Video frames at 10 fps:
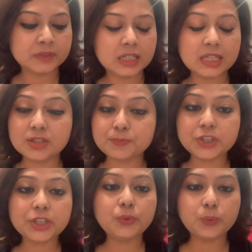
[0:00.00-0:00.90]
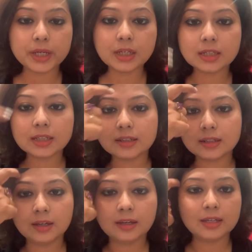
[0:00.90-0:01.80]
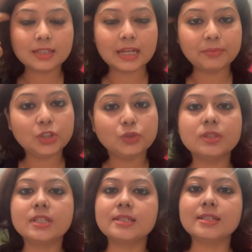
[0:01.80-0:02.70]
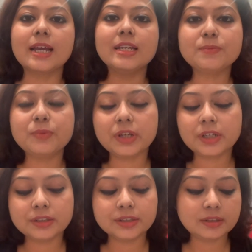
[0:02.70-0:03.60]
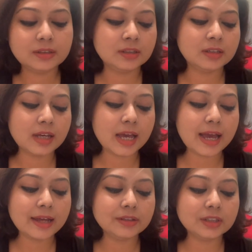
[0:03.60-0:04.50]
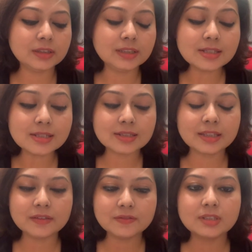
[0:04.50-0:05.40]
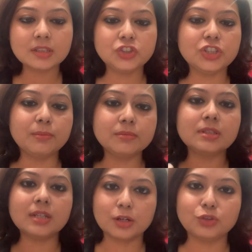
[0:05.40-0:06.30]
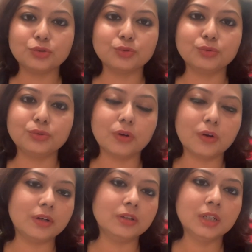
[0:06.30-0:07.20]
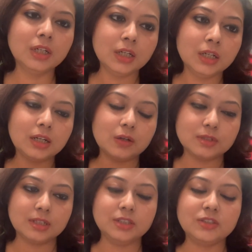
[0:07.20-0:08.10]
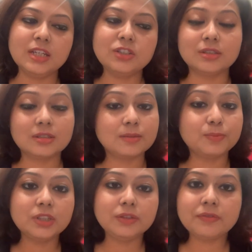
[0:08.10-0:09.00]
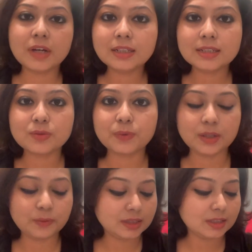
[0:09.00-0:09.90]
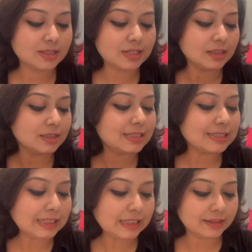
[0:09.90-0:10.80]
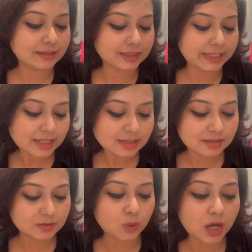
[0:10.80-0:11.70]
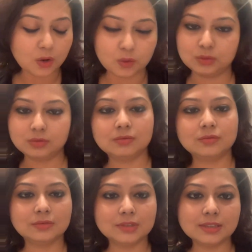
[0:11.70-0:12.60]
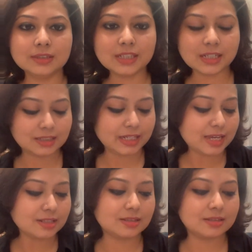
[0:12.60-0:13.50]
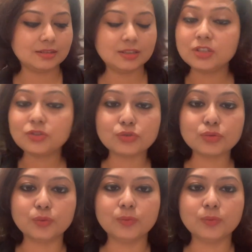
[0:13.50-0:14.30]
is pretty quick. It can be used as an icebreaker, and this gives a jump start to your counseling sessions. It's pretty fun as well when they start seeing that, yes, wow, this is it. Yes, it is true.